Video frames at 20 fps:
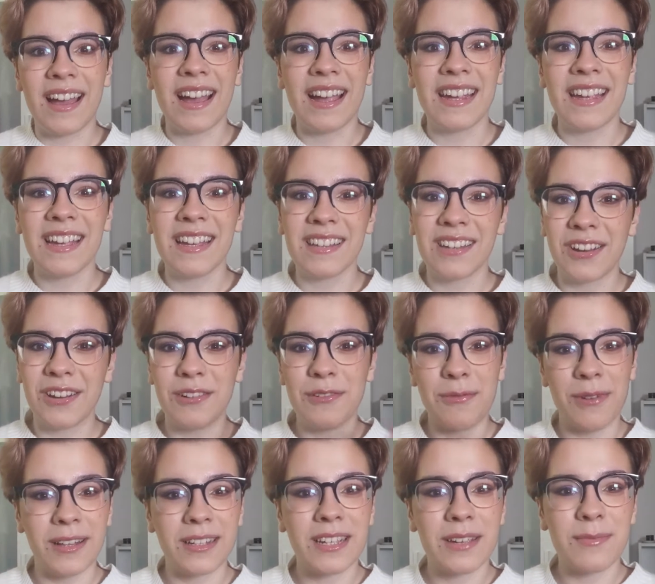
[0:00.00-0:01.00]
Hi,
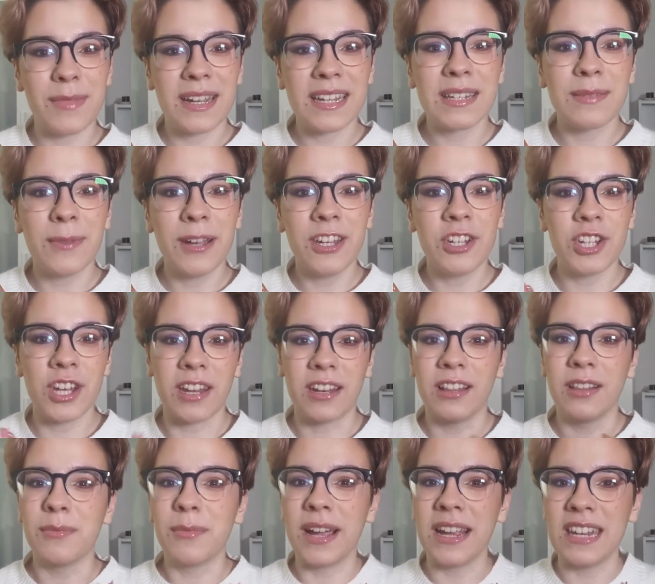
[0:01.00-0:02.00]
hello, welcome back to my
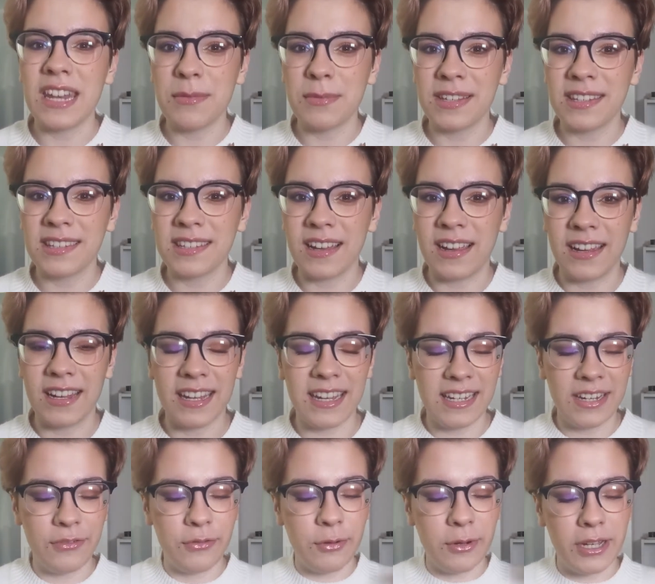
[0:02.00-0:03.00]
channel. My name is Sky,
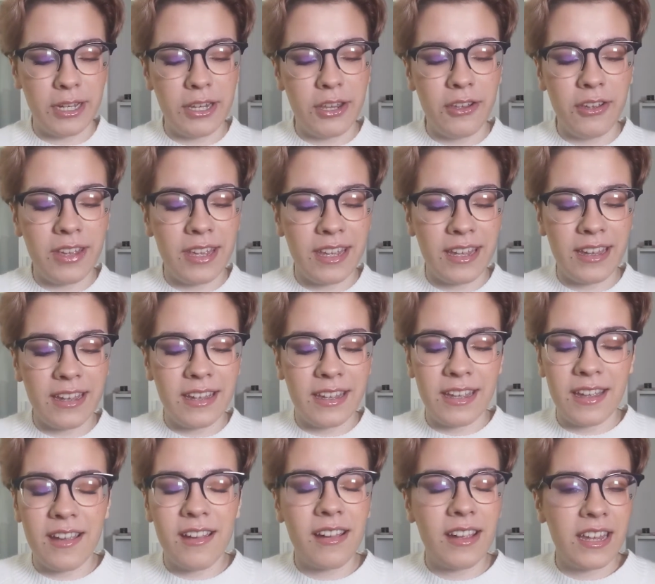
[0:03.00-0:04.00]
and if you are new here,
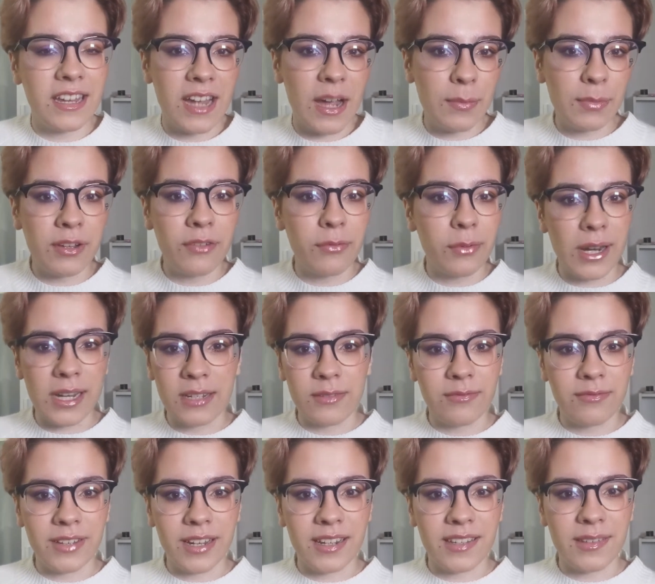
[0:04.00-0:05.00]
here are a couple of
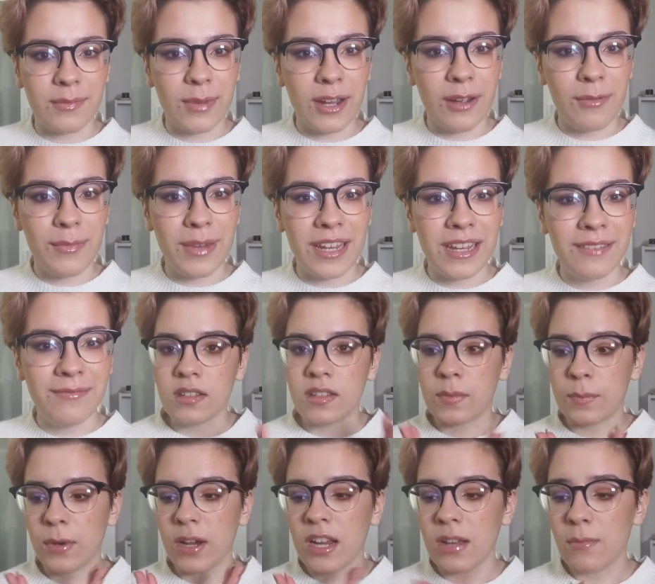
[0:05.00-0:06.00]
random facts about me.
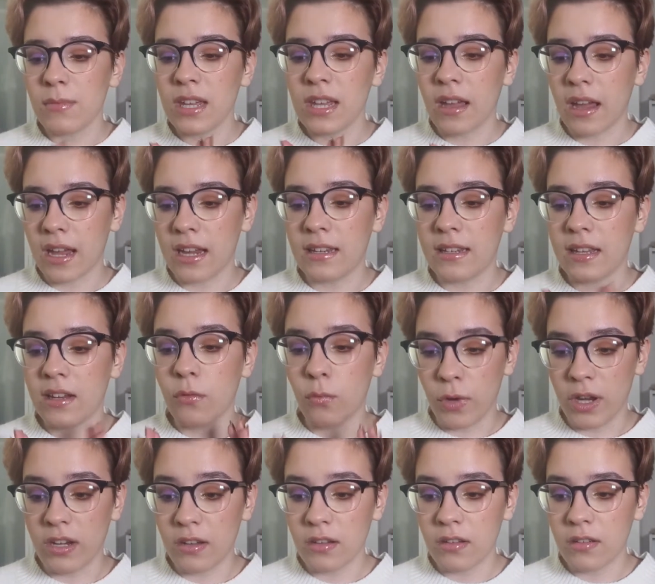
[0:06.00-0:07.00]
Despite me hating
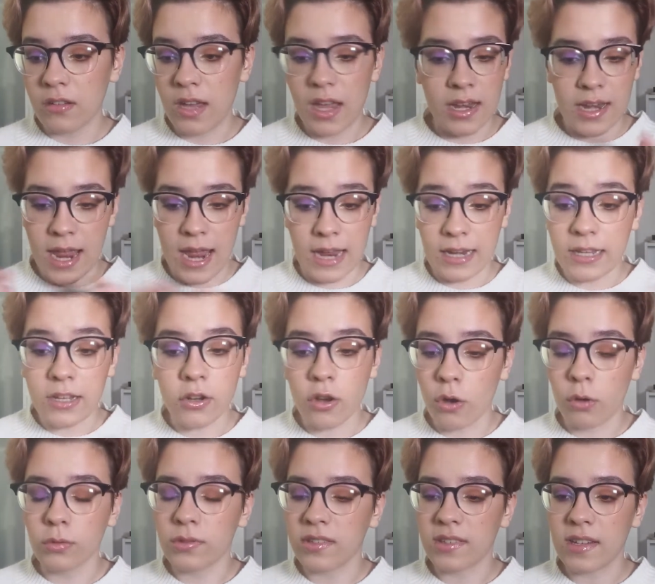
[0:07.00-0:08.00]
winter and any
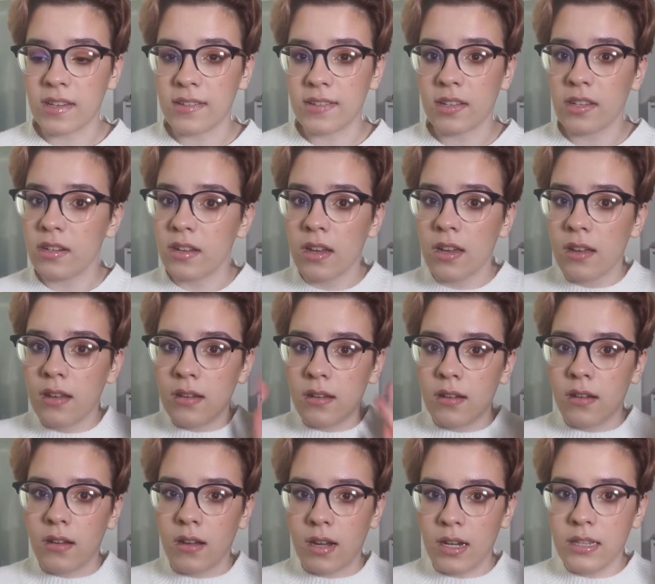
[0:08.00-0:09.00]
cold season,
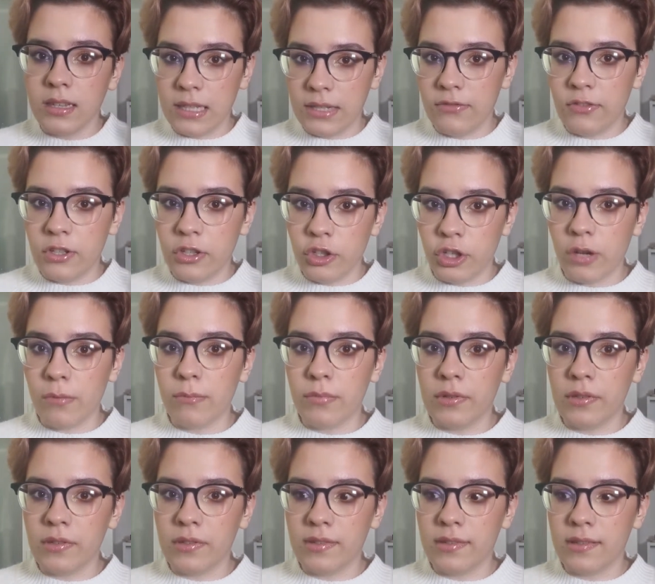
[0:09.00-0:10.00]
I live in
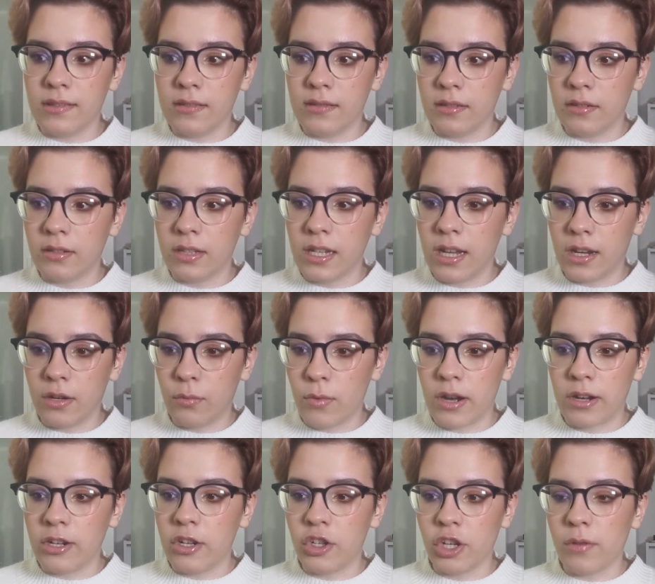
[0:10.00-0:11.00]
jumpers. Literally, I'd
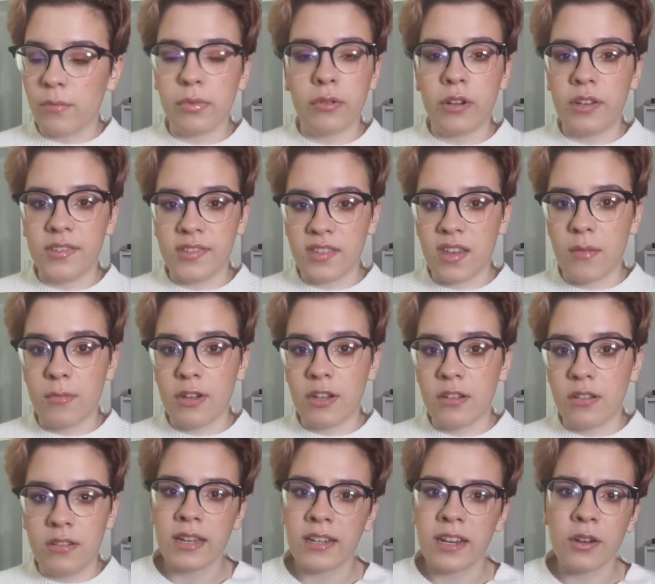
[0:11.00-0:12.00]
wear a jumper in
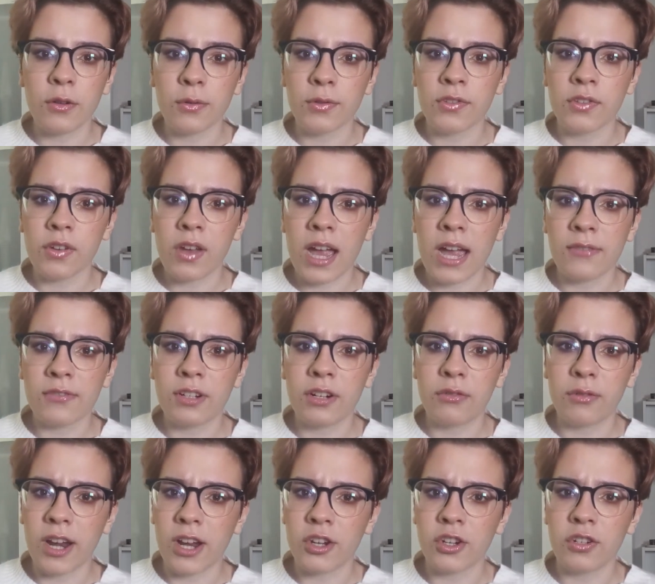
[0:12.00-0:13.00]
summer. And I also have an
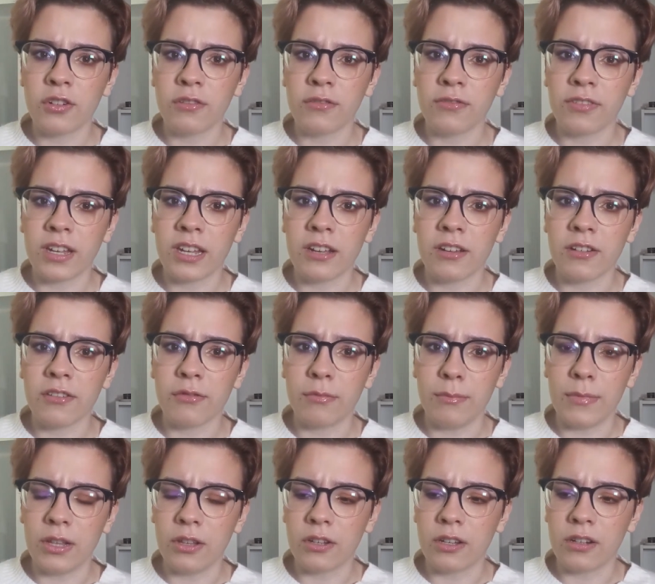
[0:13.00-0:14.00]
irrational fear of
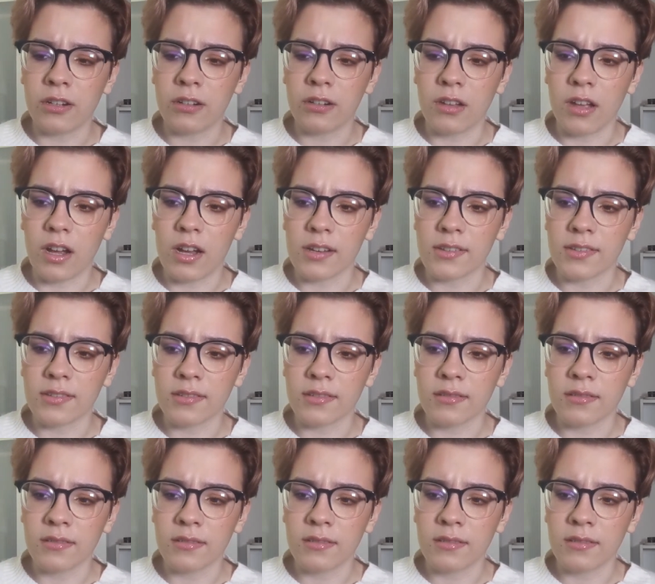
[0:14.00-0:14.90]
milk in a glass.